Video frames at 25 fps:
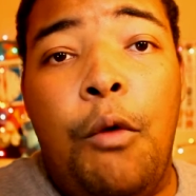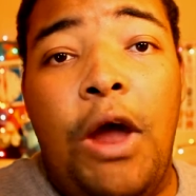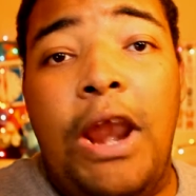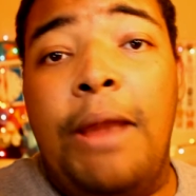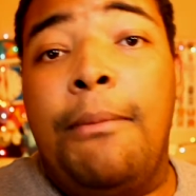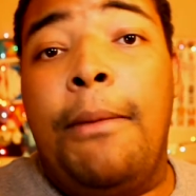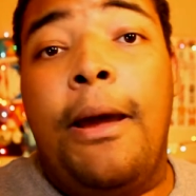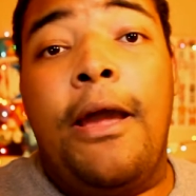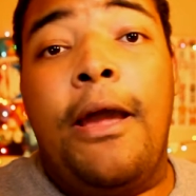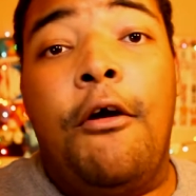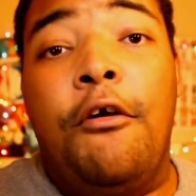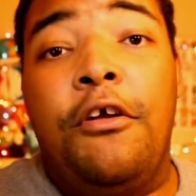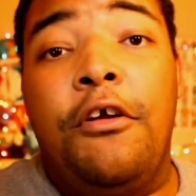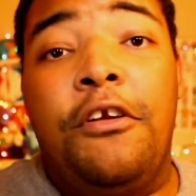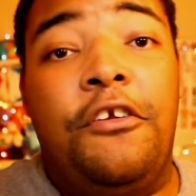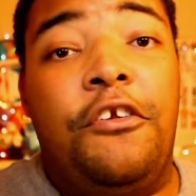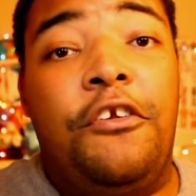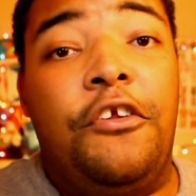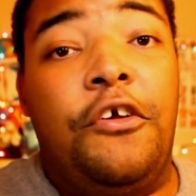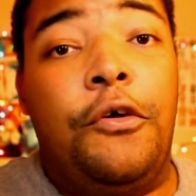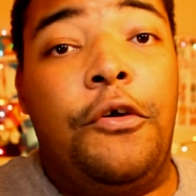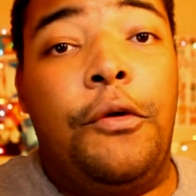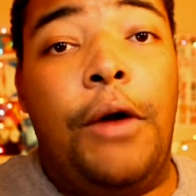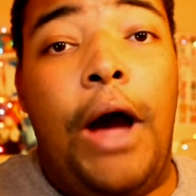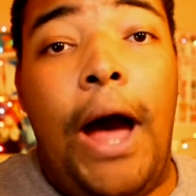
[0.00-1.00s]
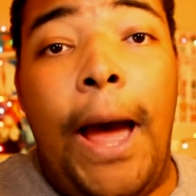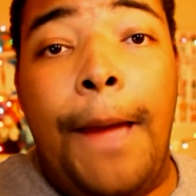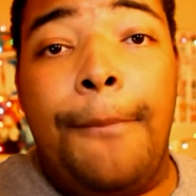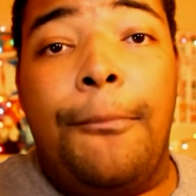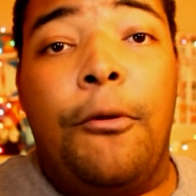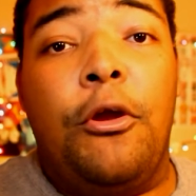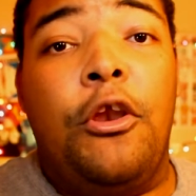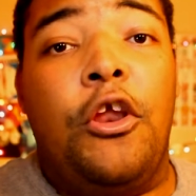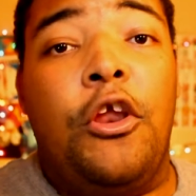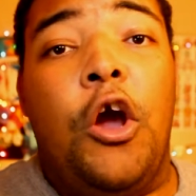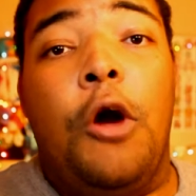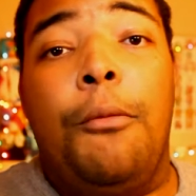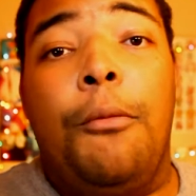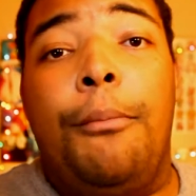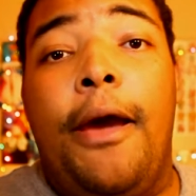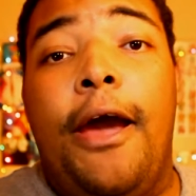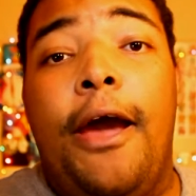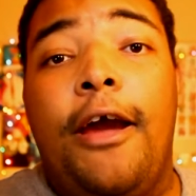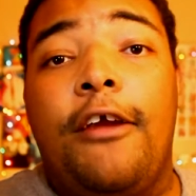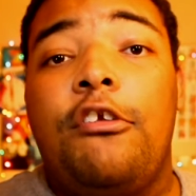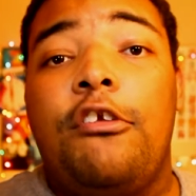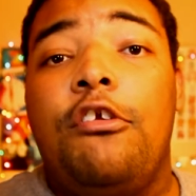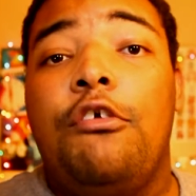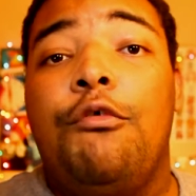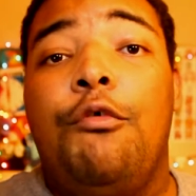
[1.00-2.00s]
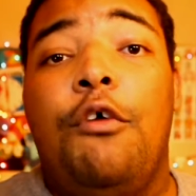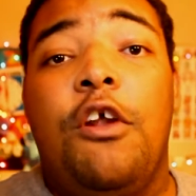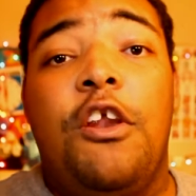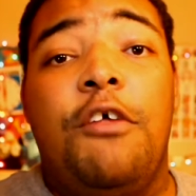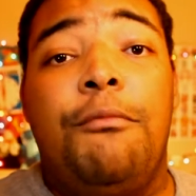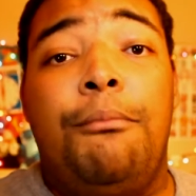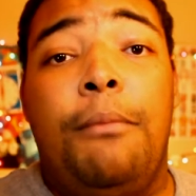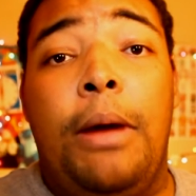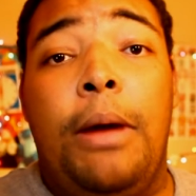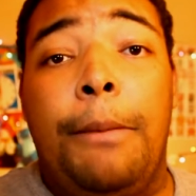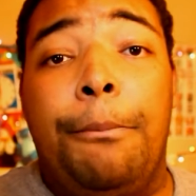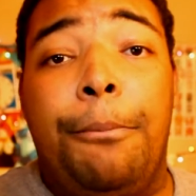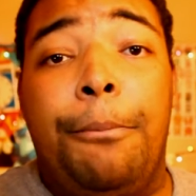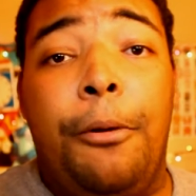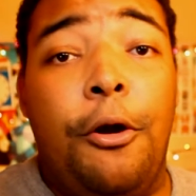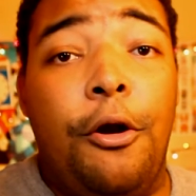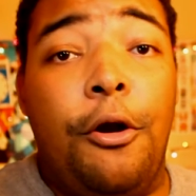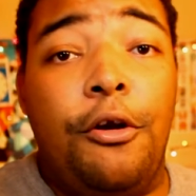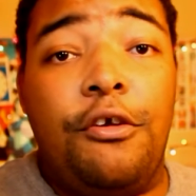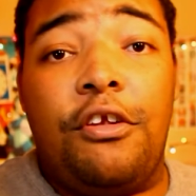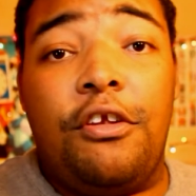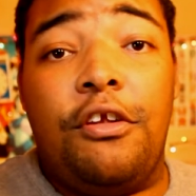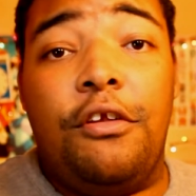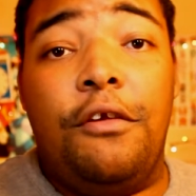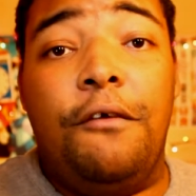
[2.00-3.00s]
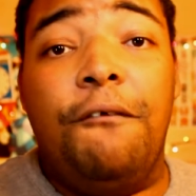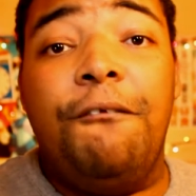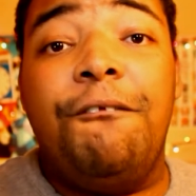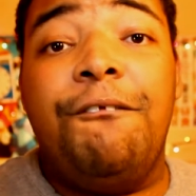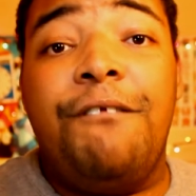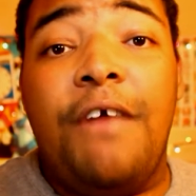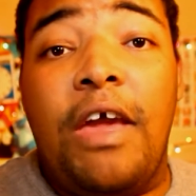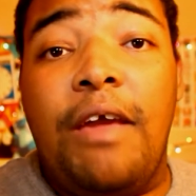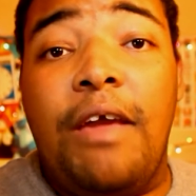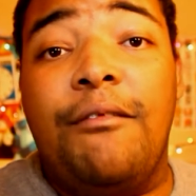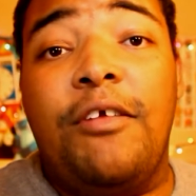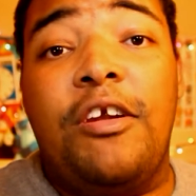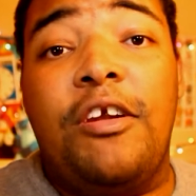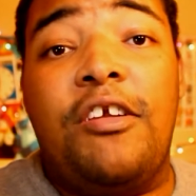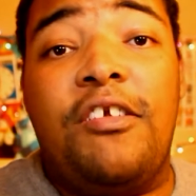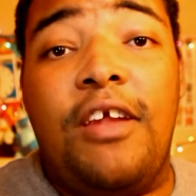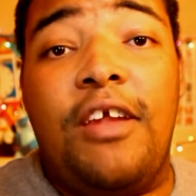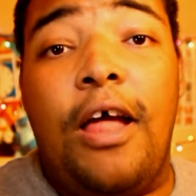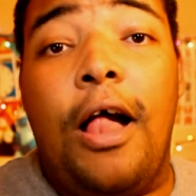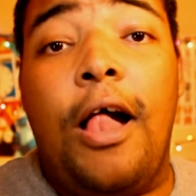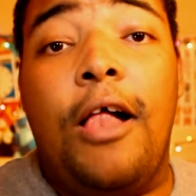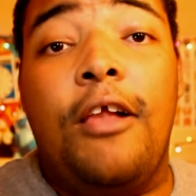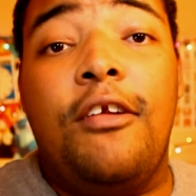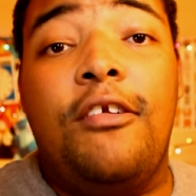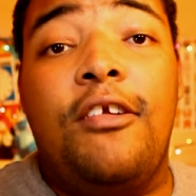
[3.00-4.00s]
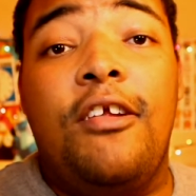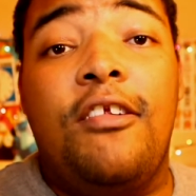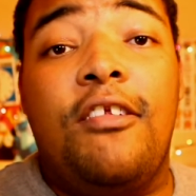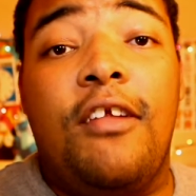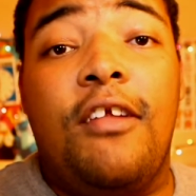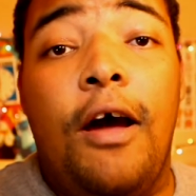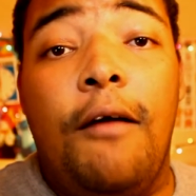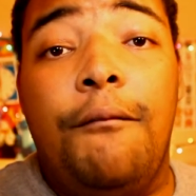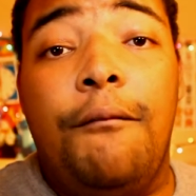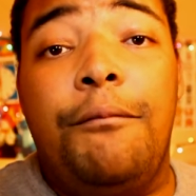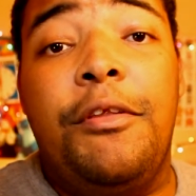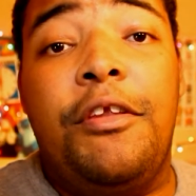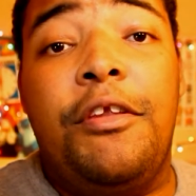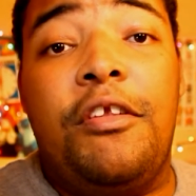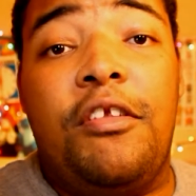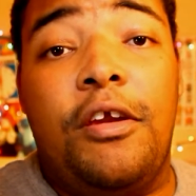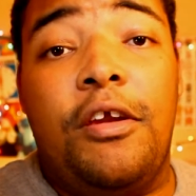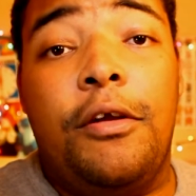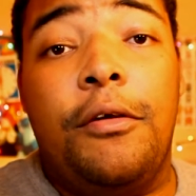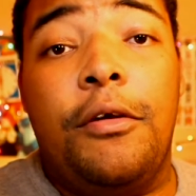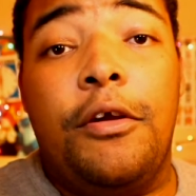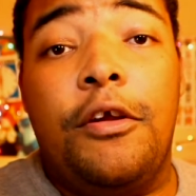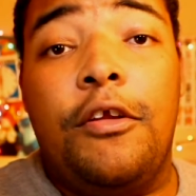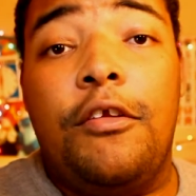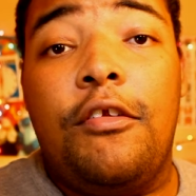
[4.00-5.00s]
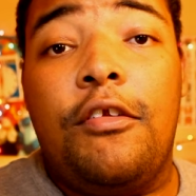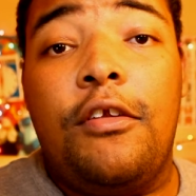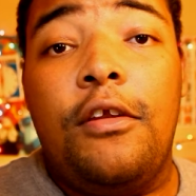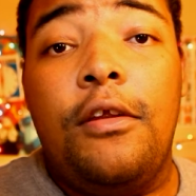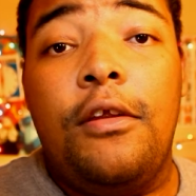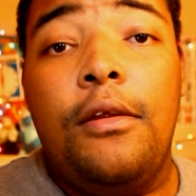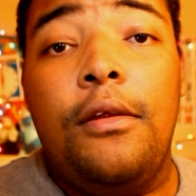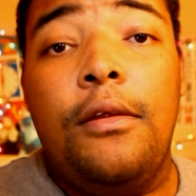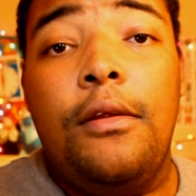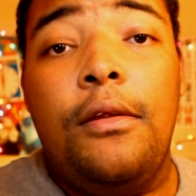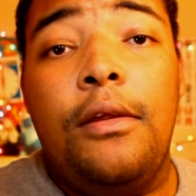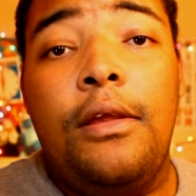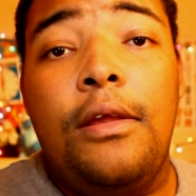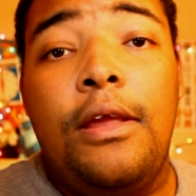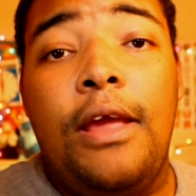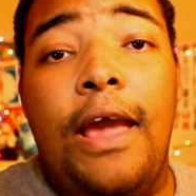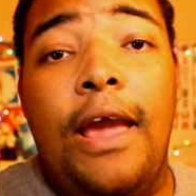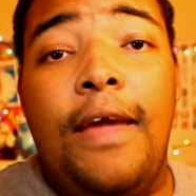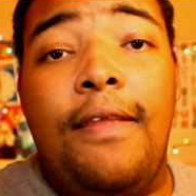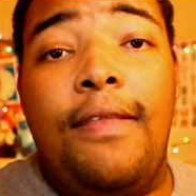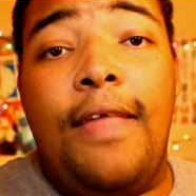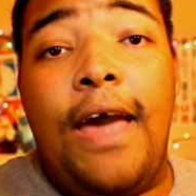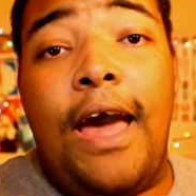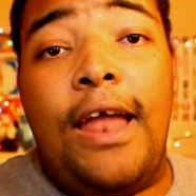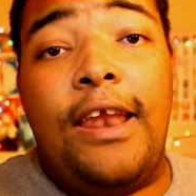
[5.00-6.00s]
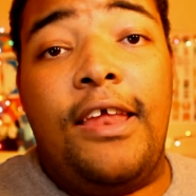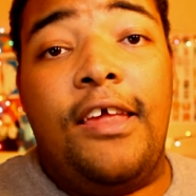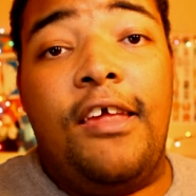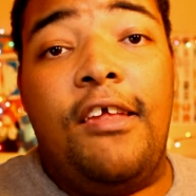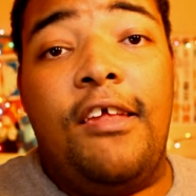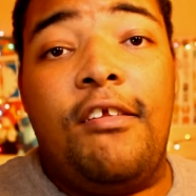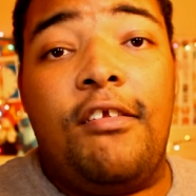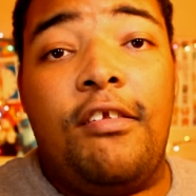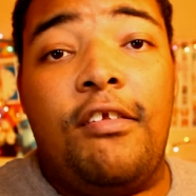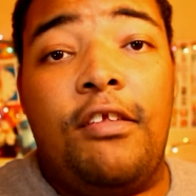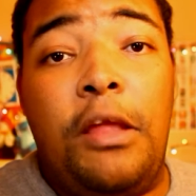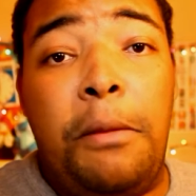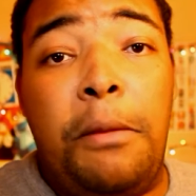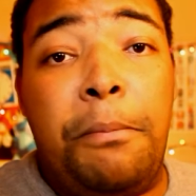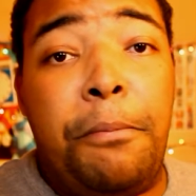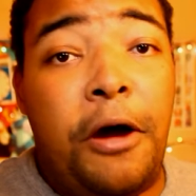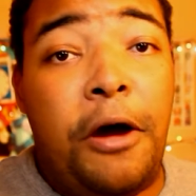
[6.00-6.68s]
now, if there is more singing, then I'm screwed. Oh yeah, and if you can notice, you can see the camera